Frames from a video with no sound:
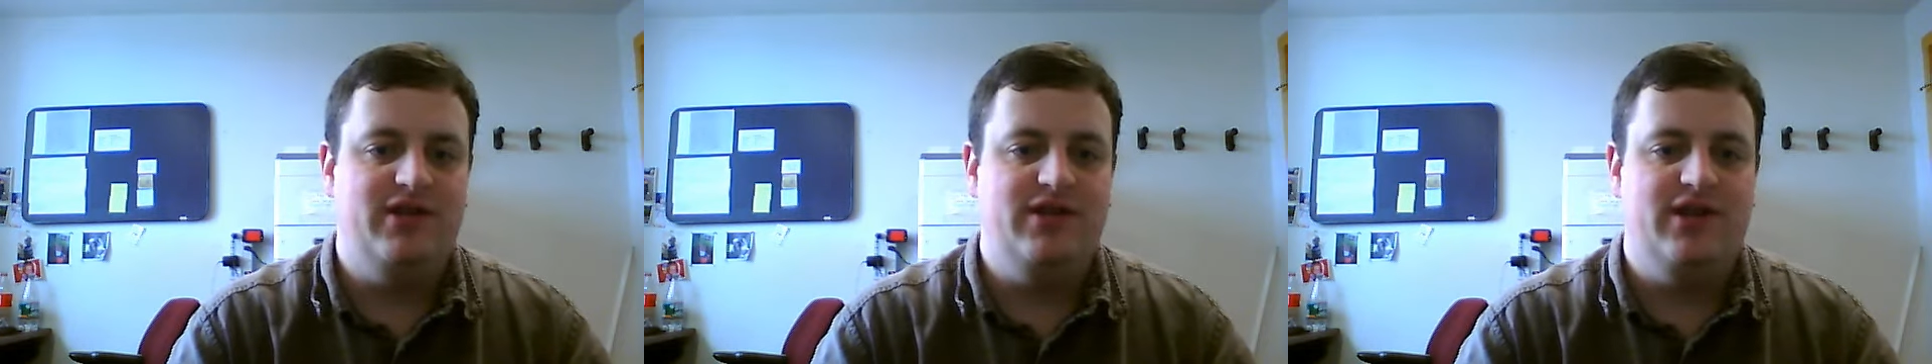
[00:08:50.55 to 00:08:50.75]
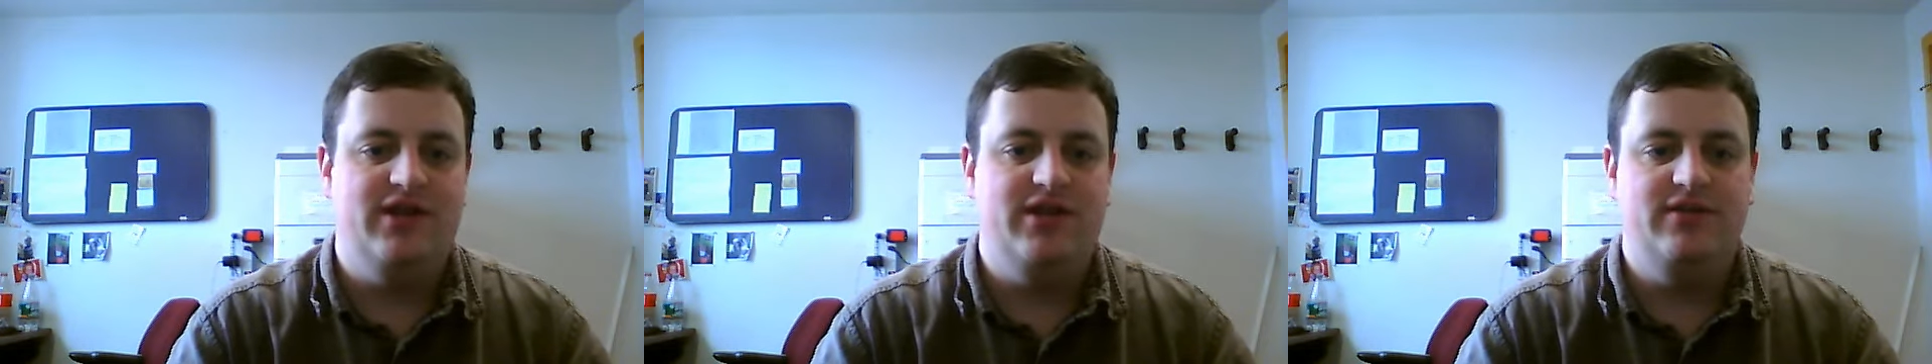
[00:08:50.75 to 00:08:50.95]

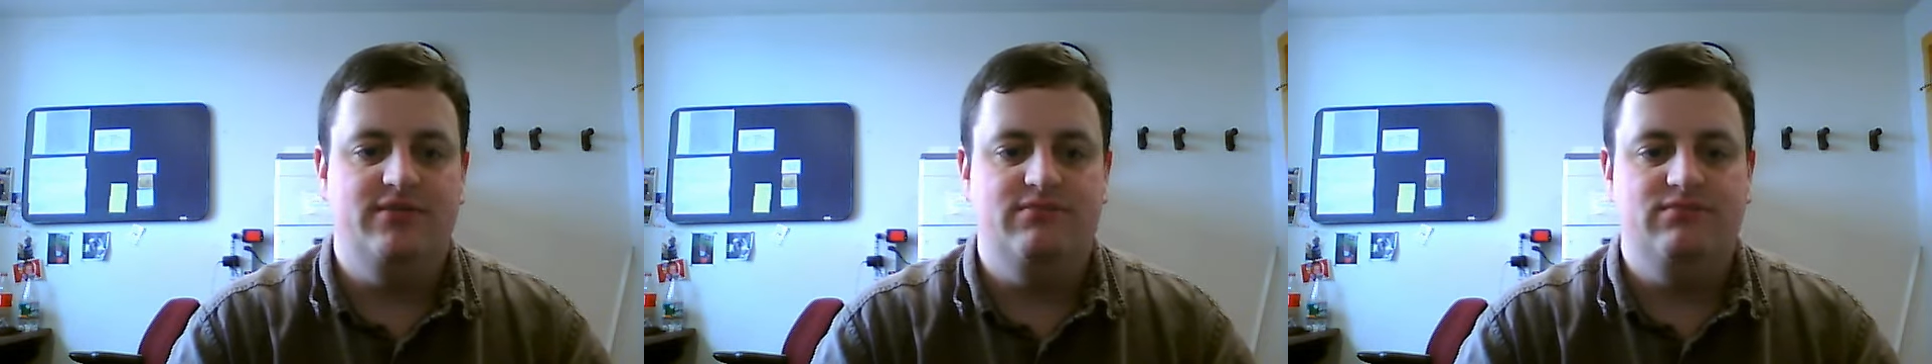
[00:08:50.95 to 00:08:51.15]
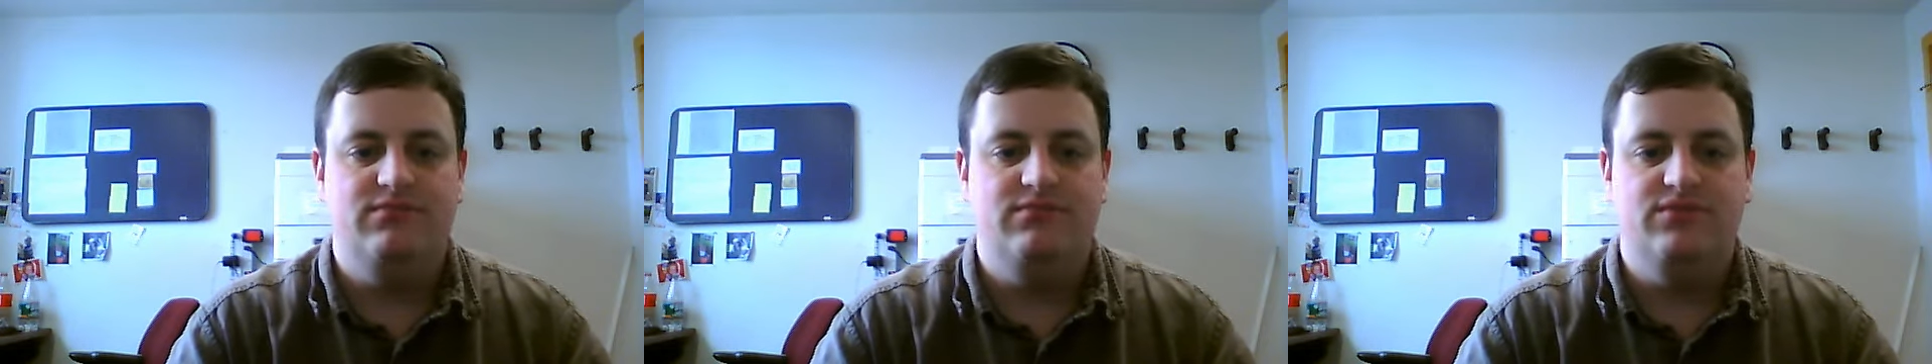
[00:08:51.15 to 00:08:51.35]
and
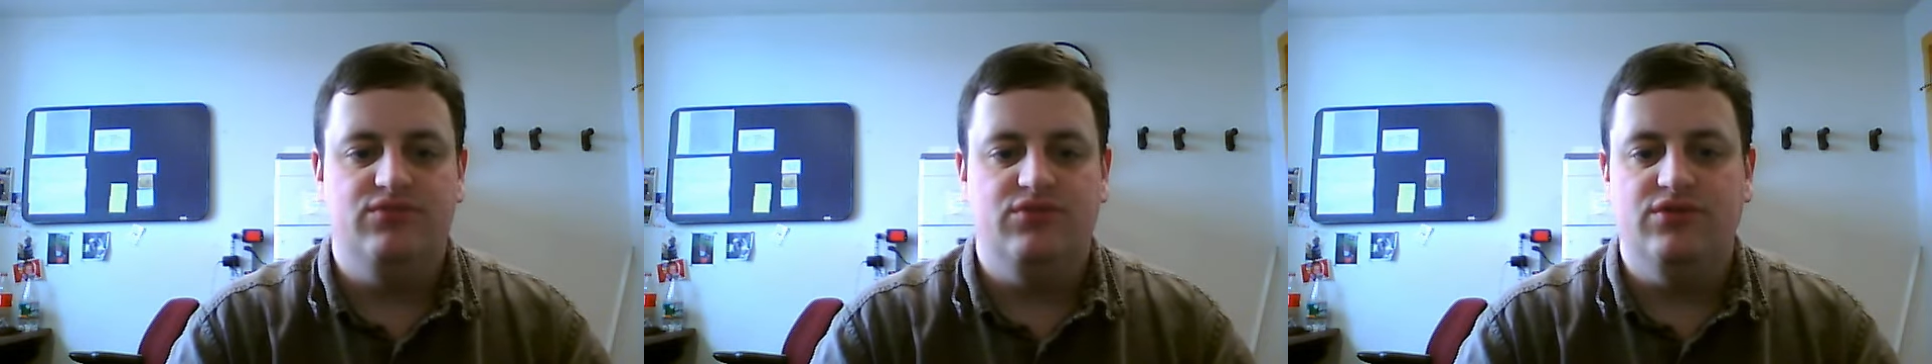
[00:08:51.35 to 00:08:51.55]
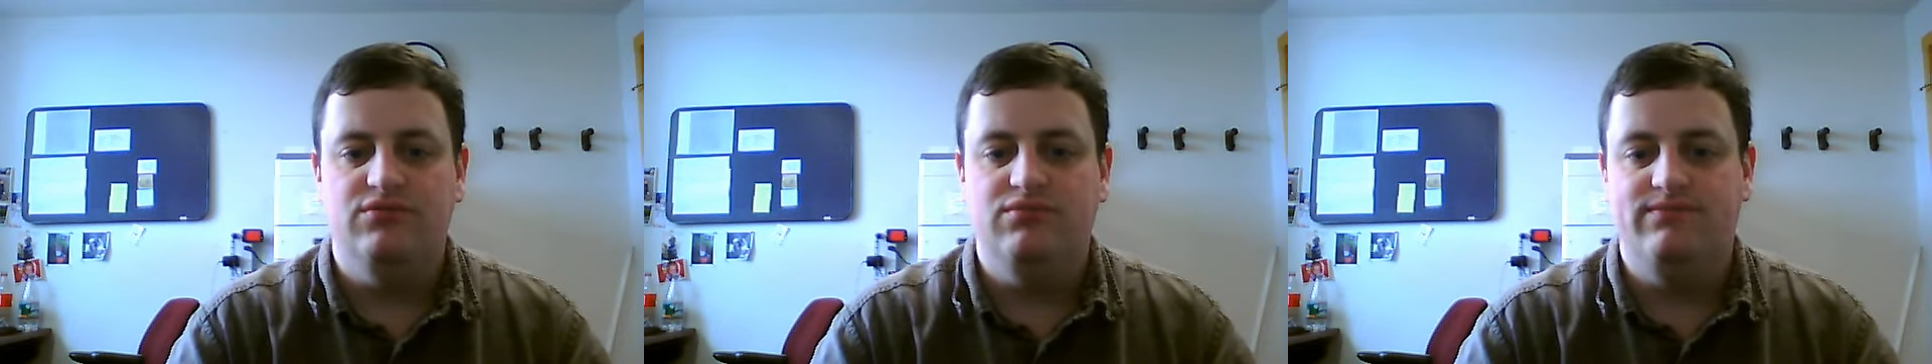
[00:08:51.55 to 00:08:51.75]

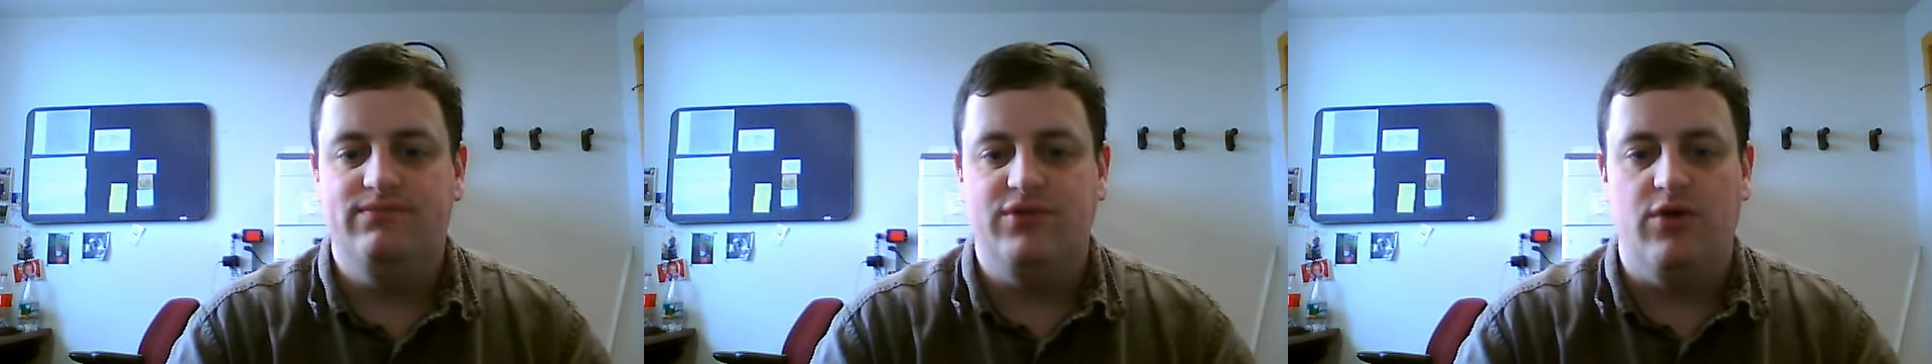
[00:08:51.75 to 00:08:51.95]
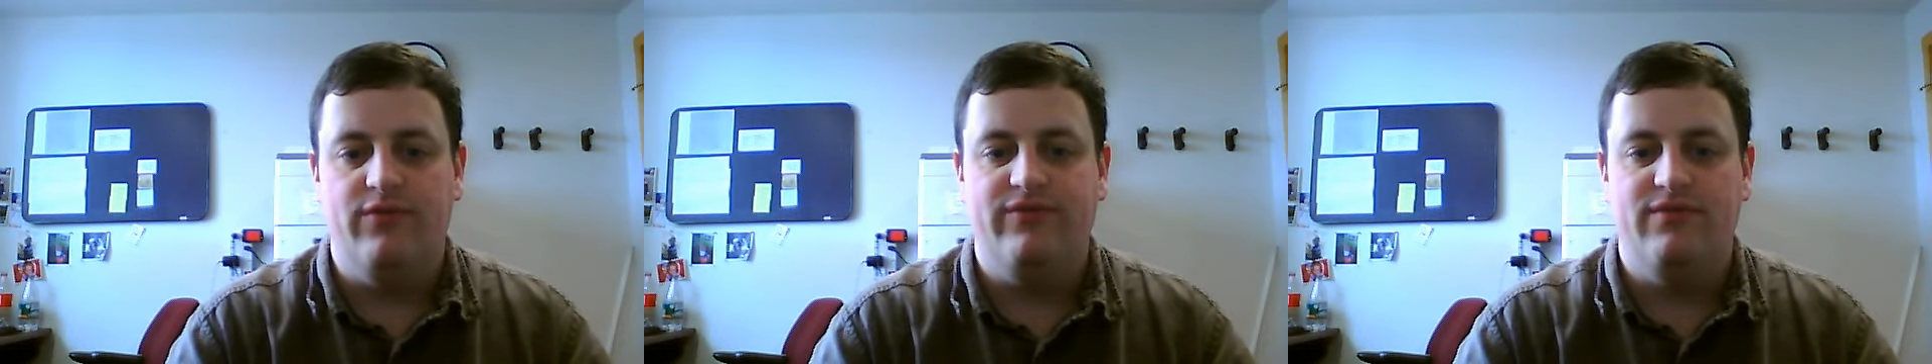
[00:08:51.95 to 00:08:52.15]
we'll
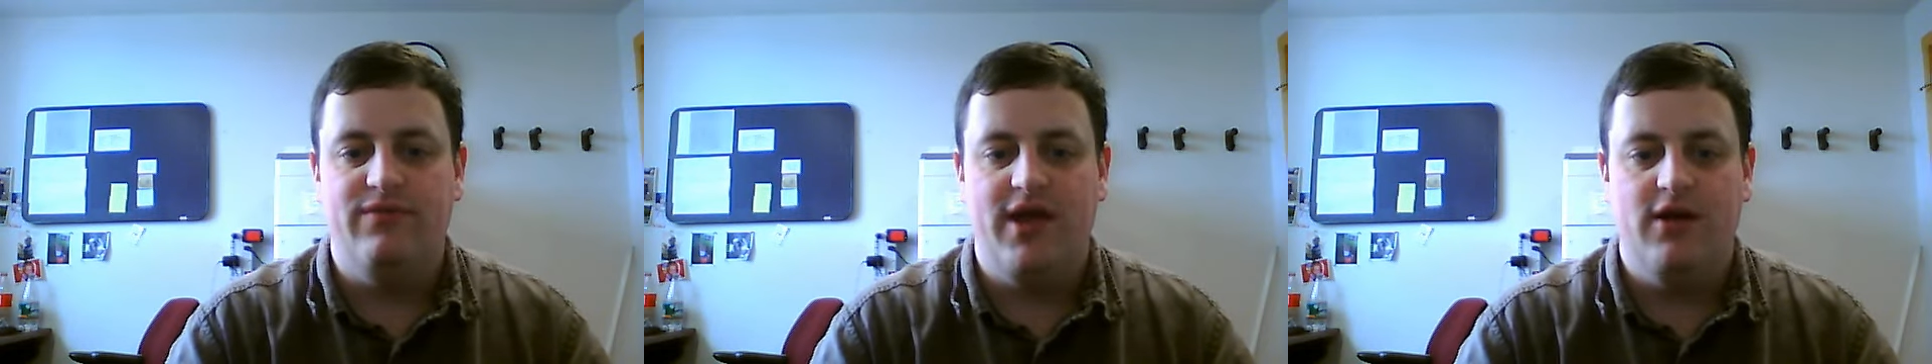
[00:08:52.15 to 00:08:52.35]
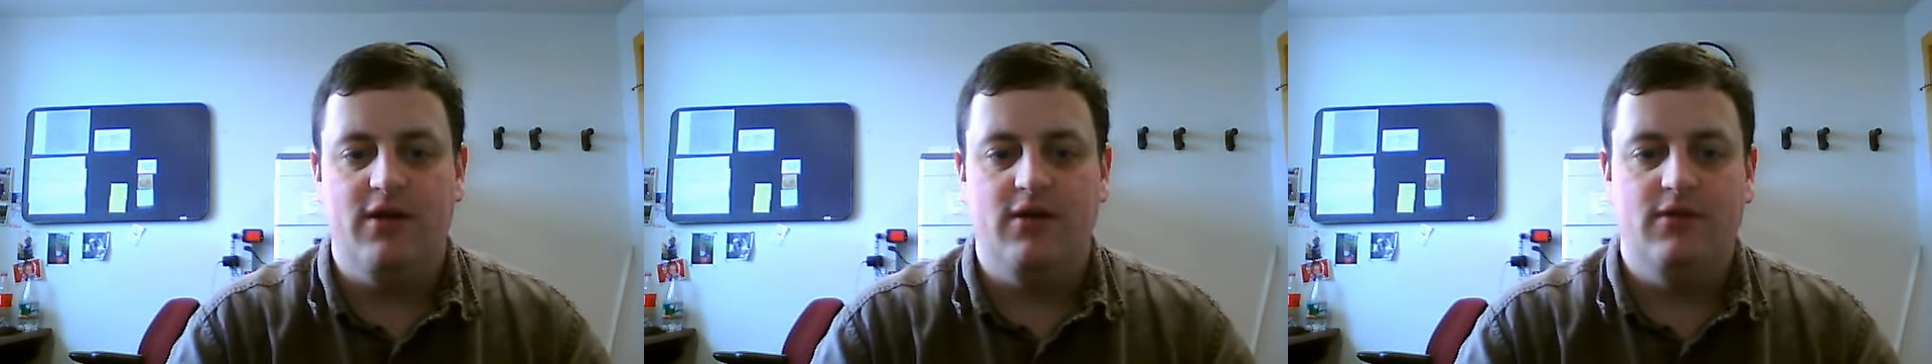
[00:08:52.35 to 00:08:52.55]
go from
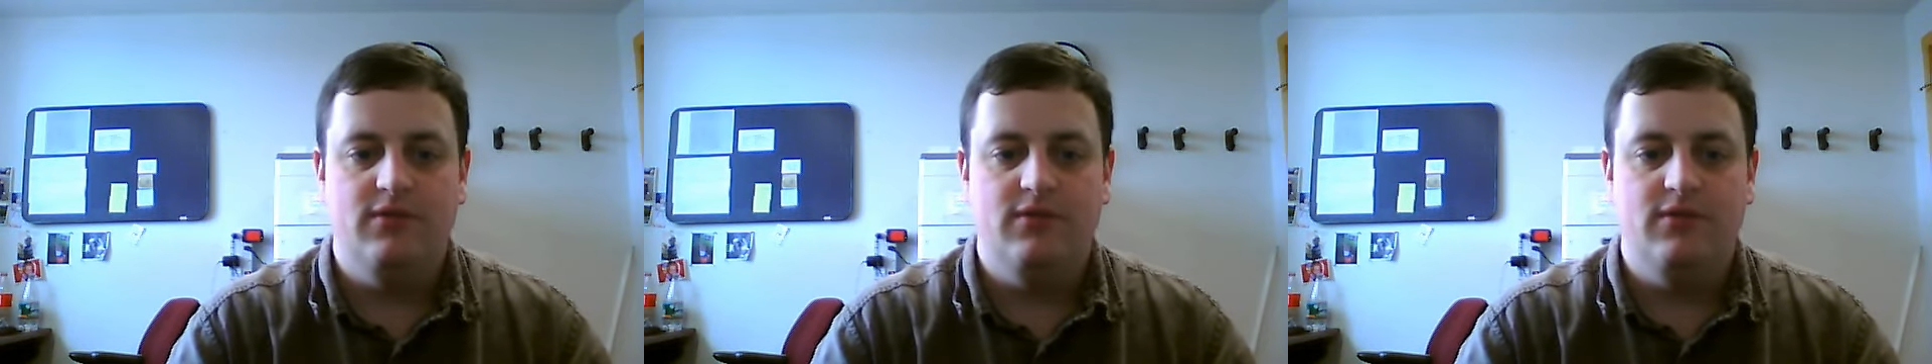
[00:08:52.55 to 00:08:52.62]
there.